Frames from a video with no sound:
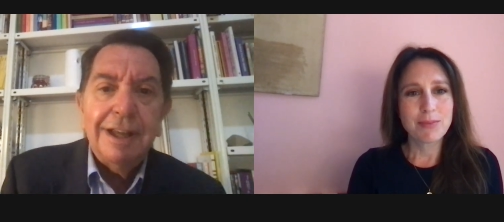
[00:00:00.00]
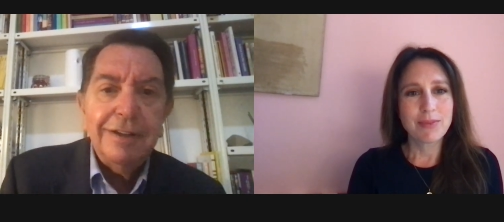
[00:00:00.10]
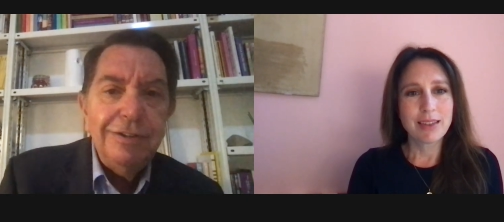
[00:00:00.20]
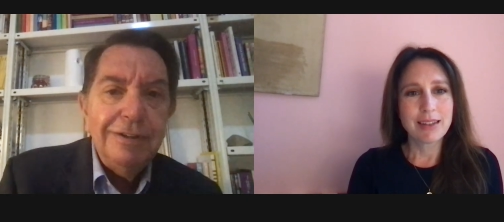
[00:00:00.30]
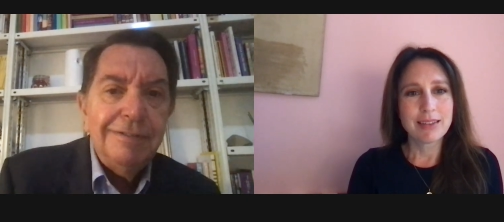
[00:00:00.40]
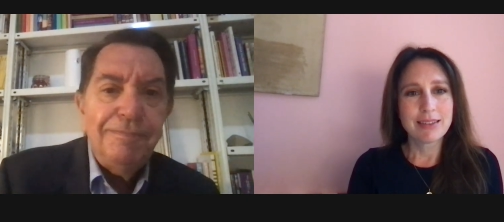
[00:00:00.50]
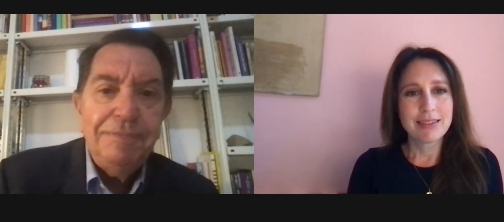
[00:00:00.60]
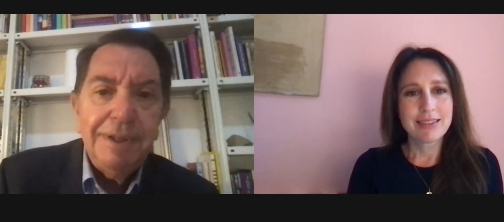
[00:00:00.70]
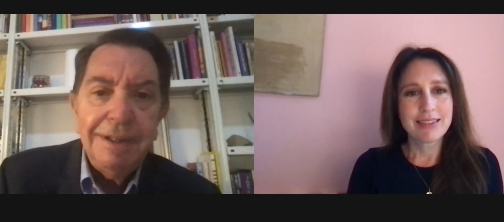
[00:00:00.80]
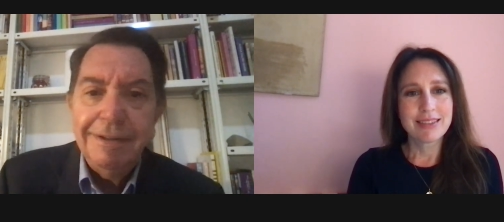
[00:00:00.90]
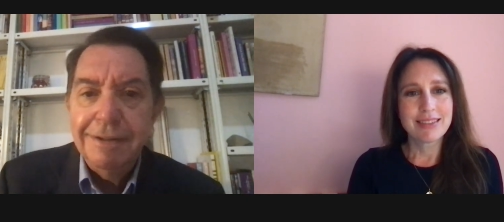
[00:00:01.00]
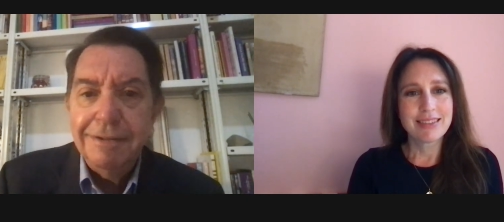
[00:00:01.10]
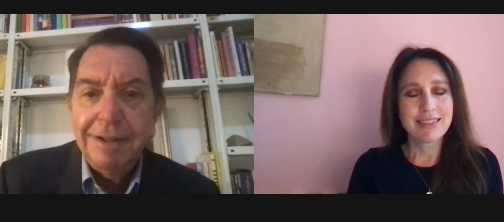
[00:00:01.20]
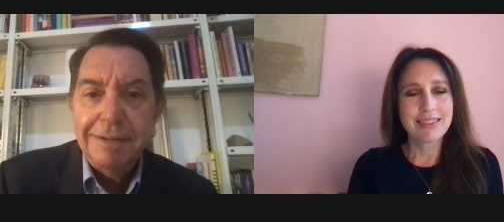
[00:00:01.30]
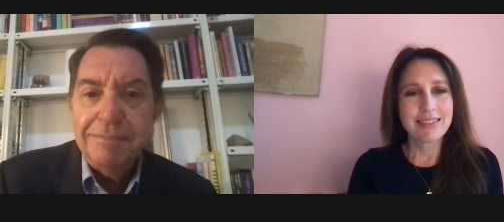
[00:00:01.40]
Speaker 1: to that? Could you uh,
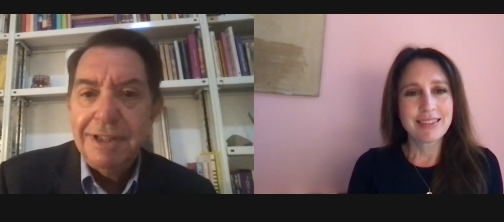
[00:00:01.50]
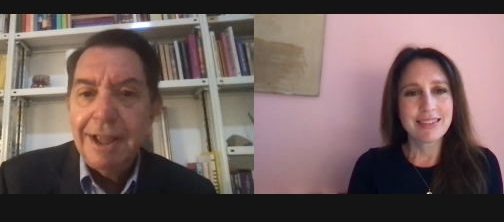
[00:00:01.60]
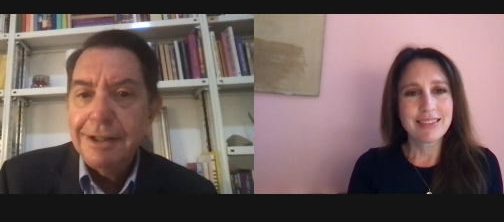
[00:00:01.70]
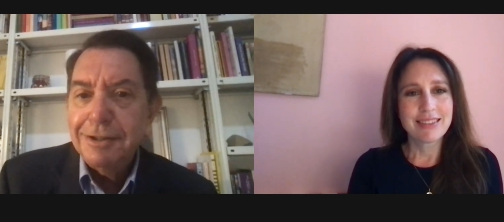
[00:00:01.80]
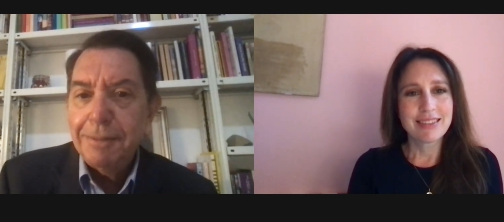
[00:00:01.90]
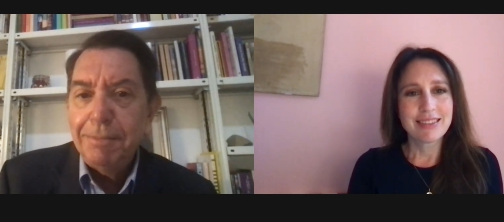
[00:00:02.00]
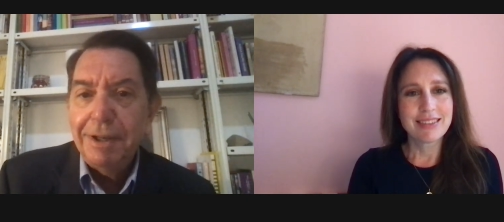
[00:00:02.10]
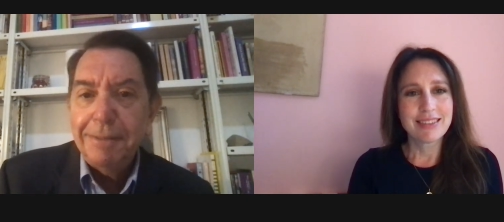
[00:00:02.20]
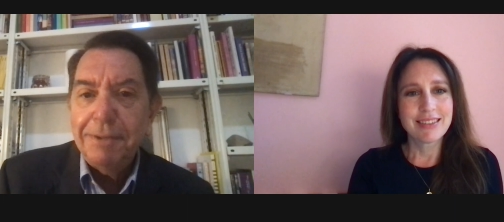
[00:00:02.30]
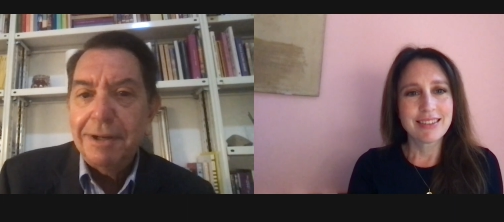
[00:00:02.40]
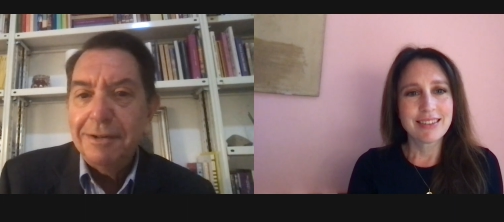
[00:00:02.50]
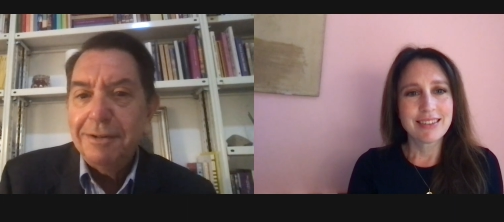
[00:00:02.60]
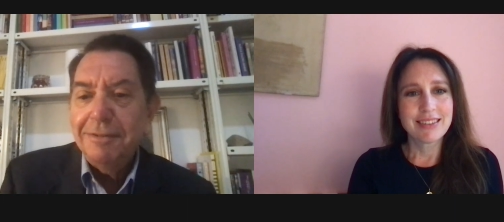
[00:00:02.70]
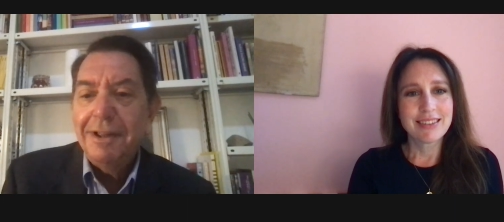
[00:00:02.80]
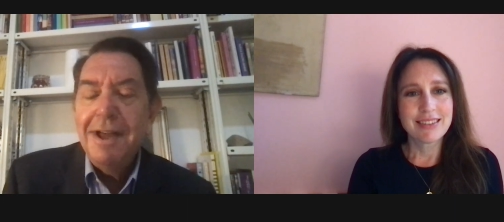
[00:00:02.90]
tell us a bit about
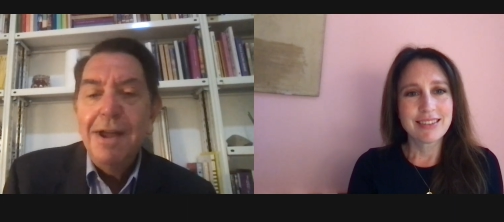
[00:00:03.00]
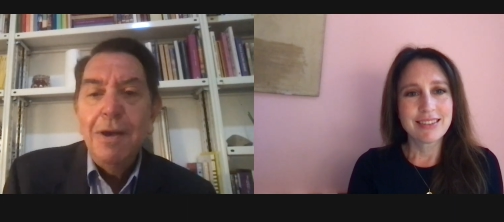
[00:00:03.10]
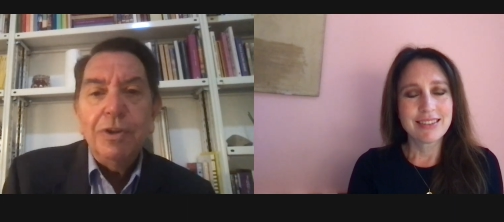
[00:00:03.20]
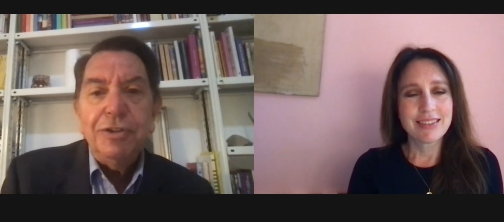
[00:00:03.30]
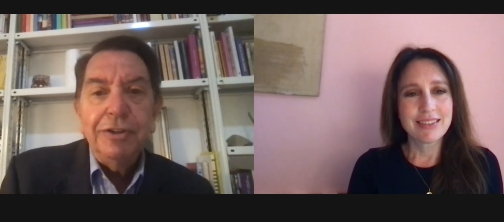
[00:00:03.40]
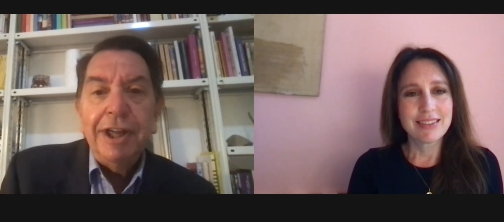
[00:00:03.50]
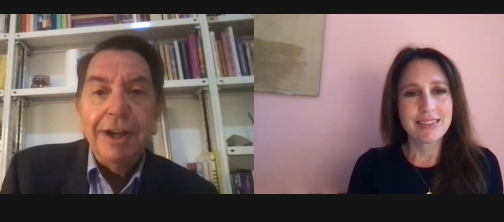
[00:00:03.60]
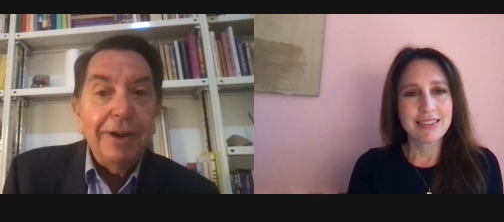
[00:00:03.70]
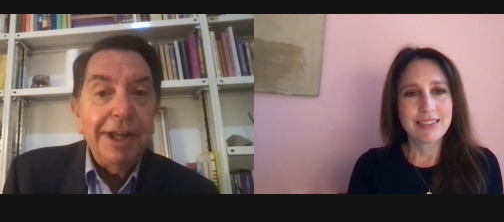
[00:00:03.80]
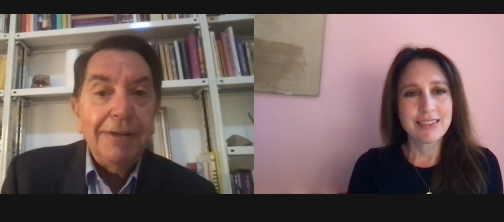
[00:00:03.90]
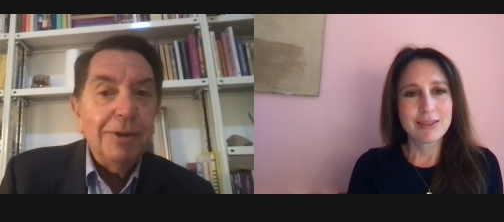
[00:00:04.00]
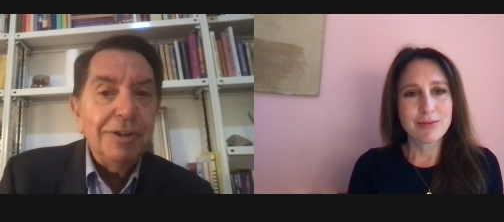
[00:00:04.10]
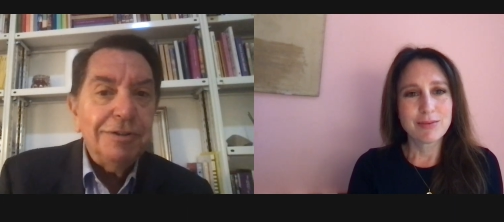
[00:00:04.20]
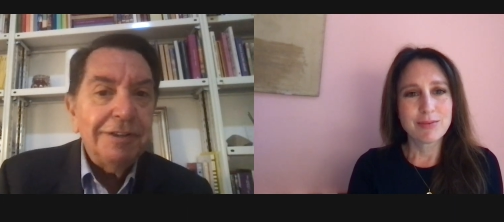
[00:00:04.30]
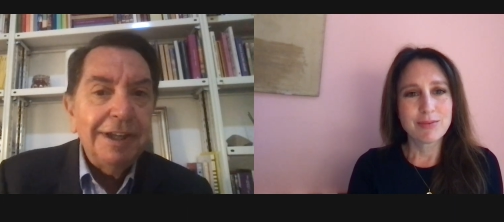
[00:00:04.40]
what you're hearing and
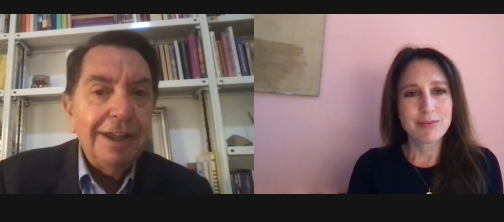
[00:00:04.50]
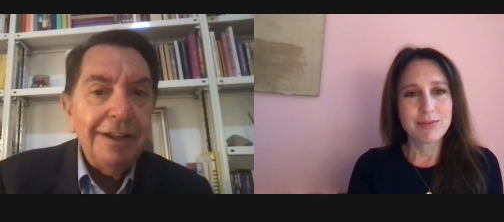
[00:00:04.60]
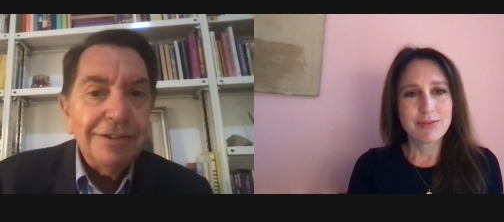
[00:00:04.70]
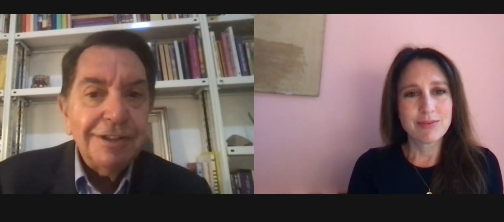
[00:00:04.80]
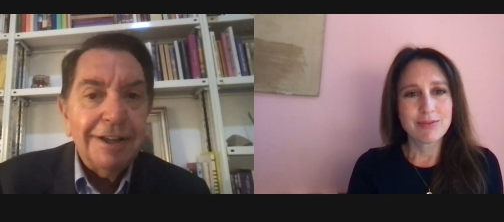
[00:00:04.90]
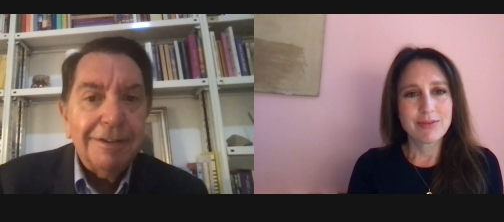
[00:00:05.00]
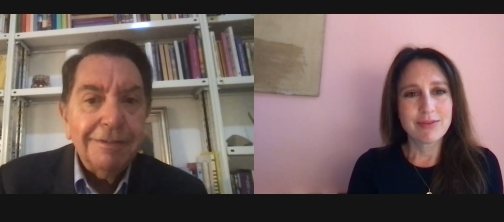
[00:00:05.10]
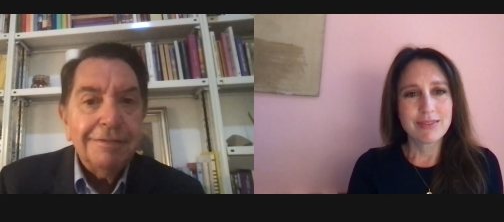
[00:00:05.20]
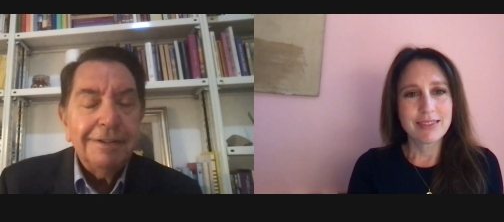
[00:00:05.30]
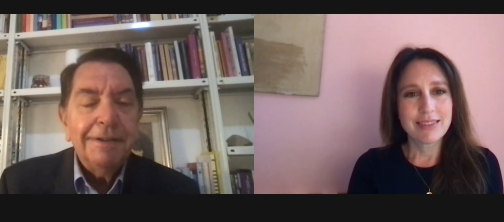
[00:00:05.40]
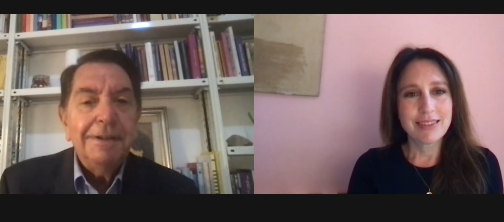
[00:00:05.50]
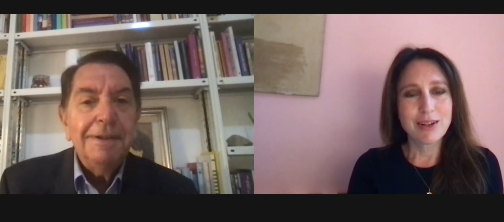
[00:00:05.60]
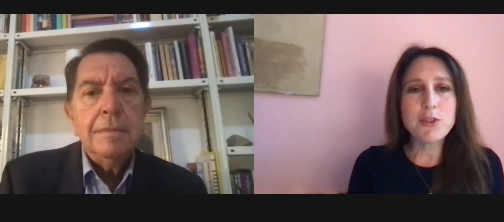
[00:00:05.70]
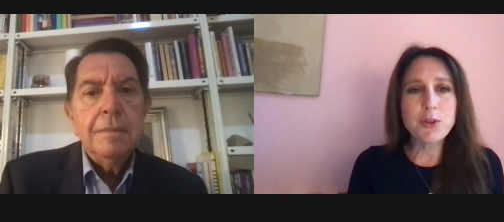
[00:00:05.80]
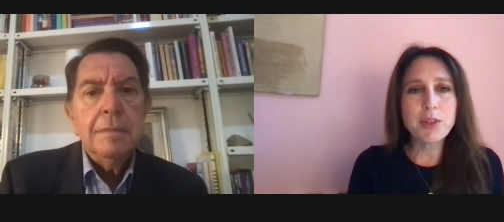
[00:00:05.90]
what you're thinking yourself?
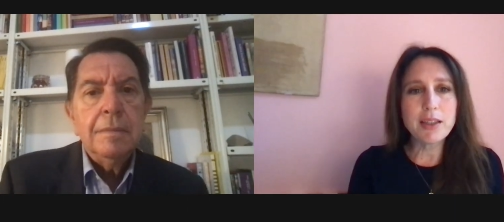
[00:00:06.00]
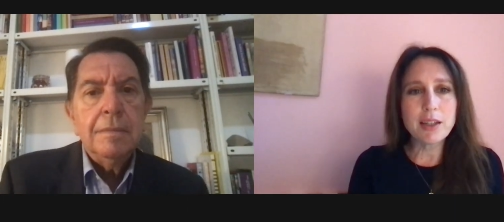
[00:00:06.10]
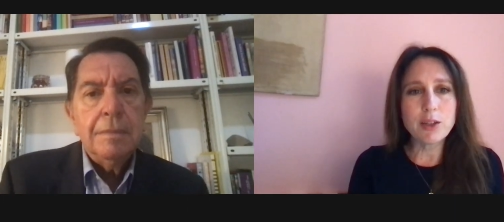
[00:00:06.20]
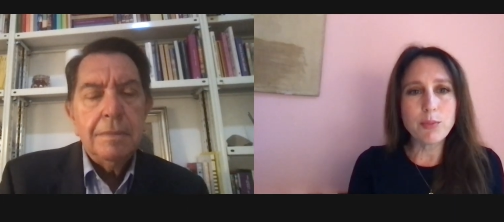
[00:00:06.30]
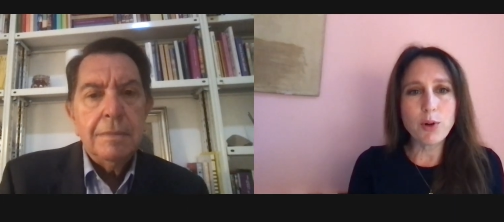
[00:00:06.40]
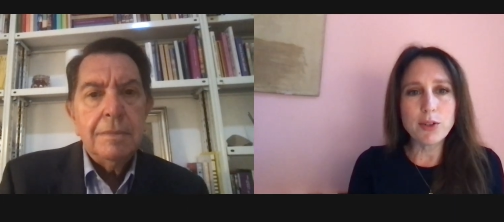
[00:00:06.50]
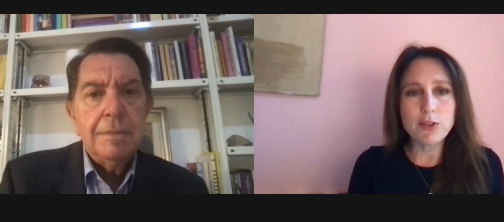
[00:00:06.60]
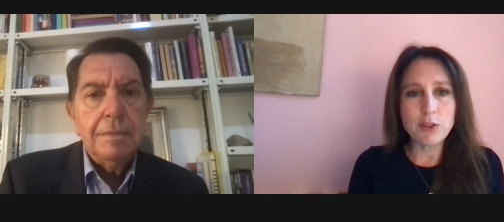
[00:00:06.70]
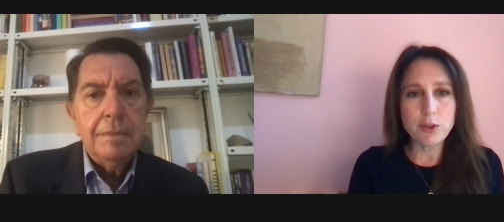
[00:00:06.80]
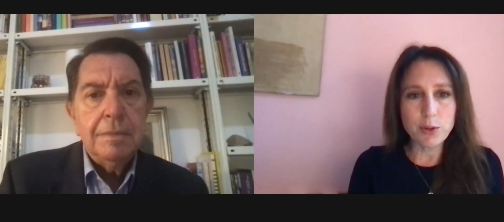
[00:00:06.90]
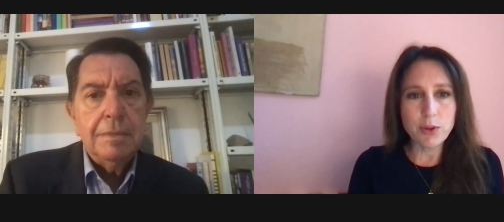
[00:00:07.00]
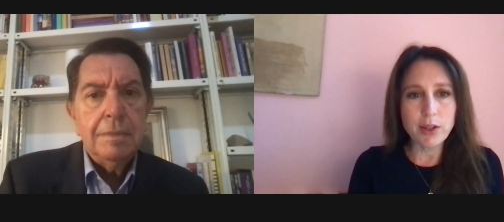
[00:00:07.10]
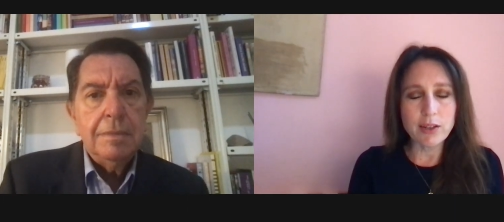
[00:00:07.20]
Speaker 2: I do think that it points to two